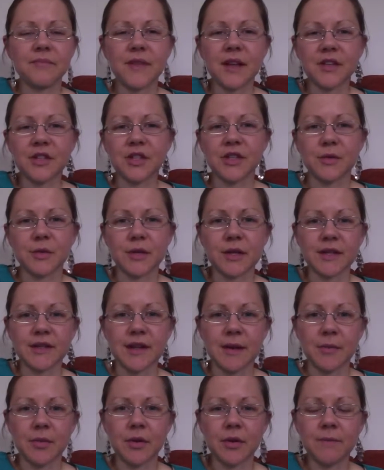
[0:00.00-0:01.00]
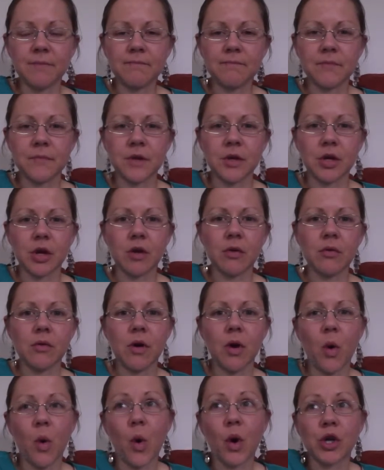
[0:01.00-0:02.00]
that's just one example, you know,
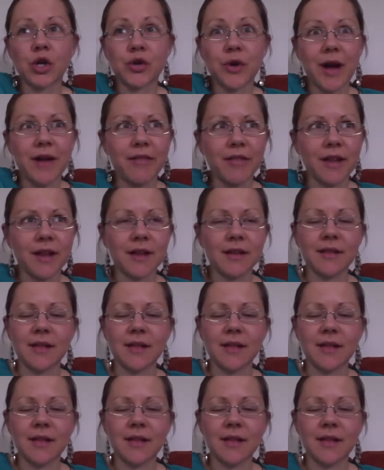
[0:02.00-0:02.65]
or traveling.